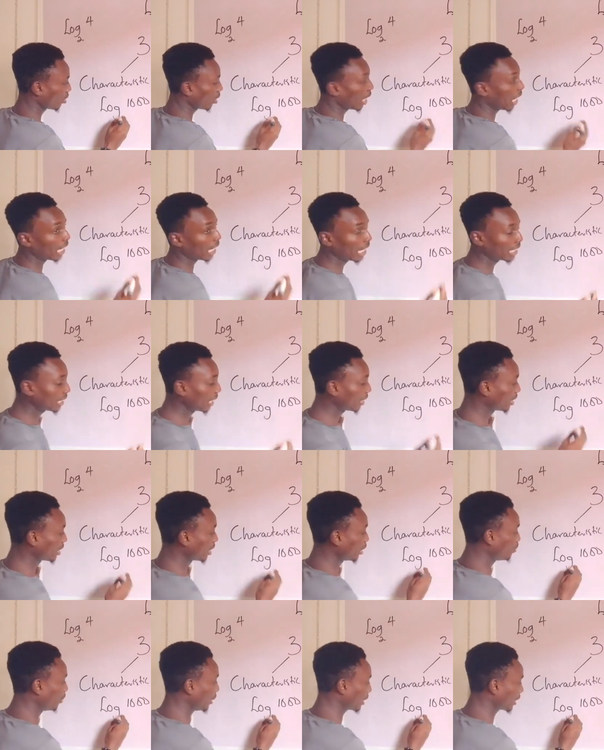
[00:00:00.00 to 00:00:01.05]
Like I said, it
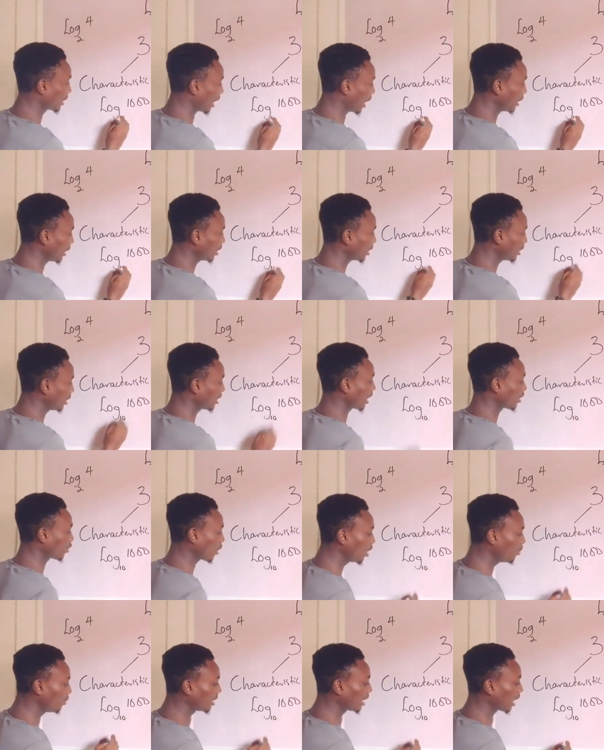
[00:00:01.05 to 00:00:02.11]
is base 10. This
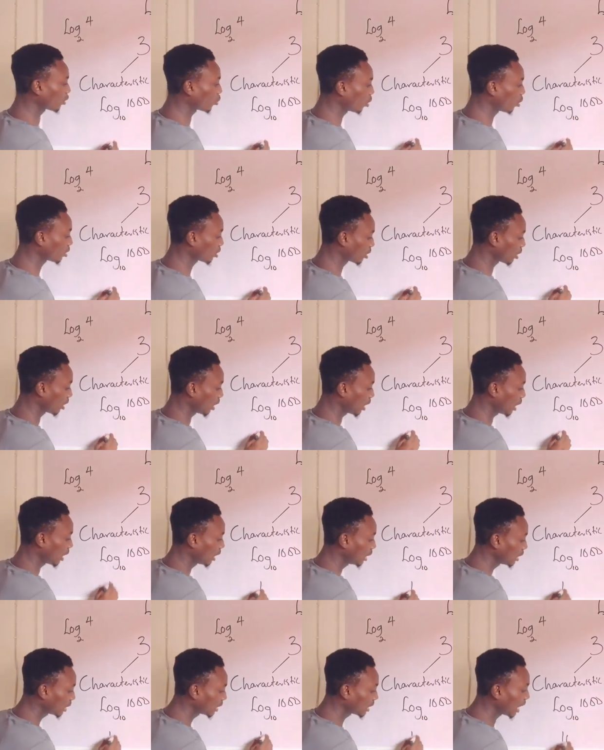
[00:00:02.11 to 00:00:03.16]
actually means that what?
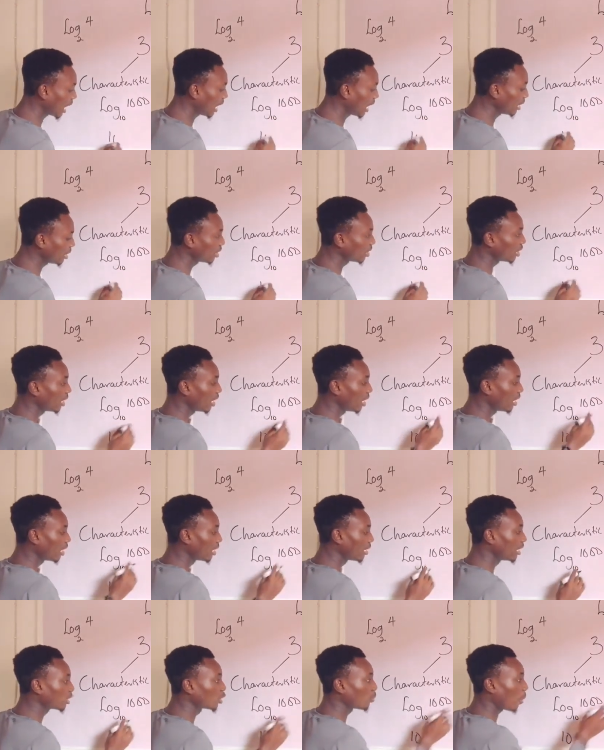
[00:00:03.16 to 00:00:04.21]
10
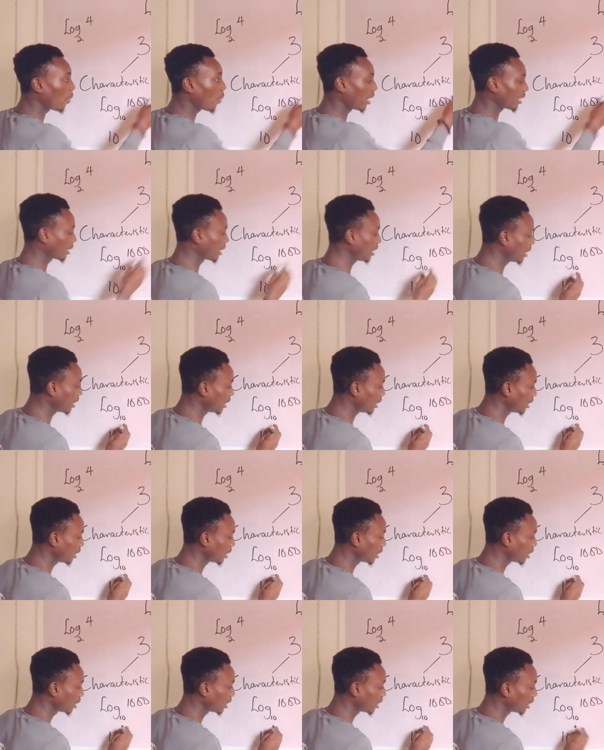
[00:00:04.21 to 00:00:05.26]
raised to power 3
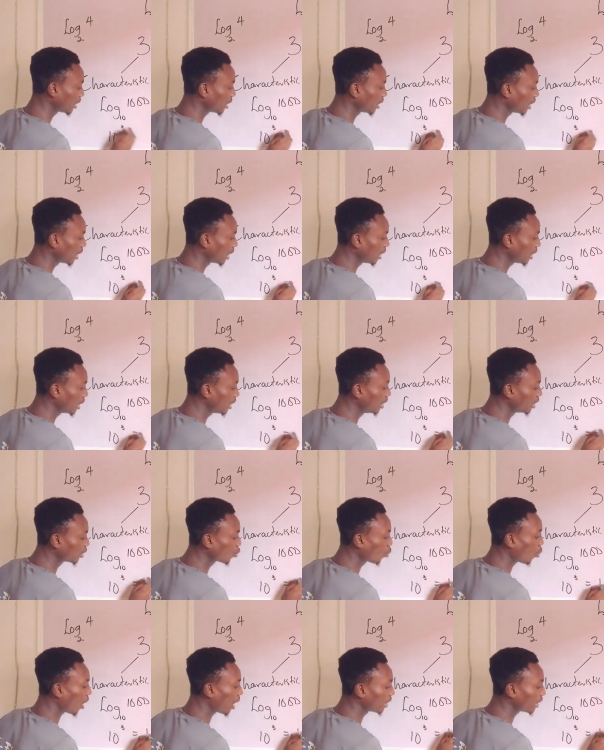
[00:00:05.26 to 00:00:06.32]
is
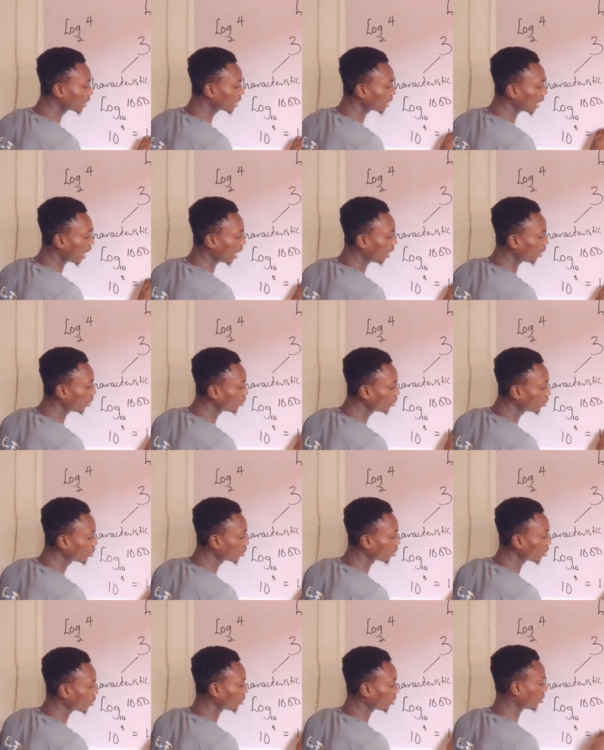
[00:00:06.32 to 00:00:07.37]

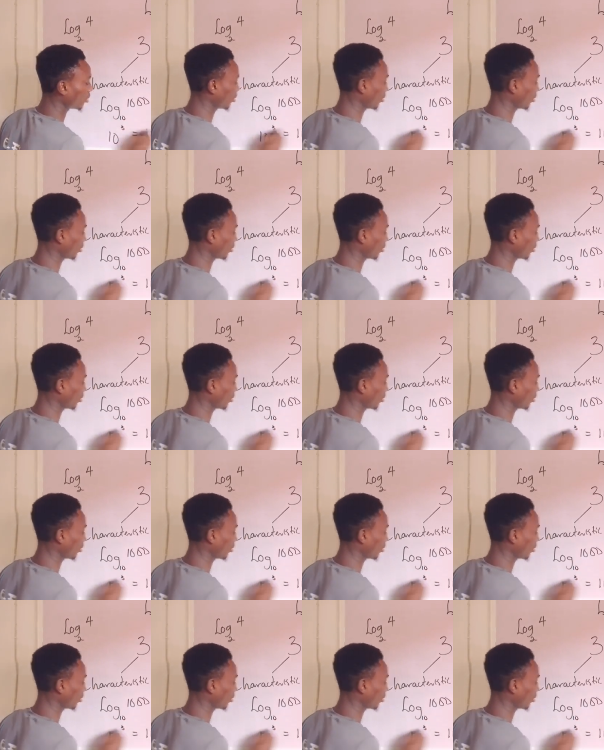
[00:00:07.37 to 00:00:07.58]
1000.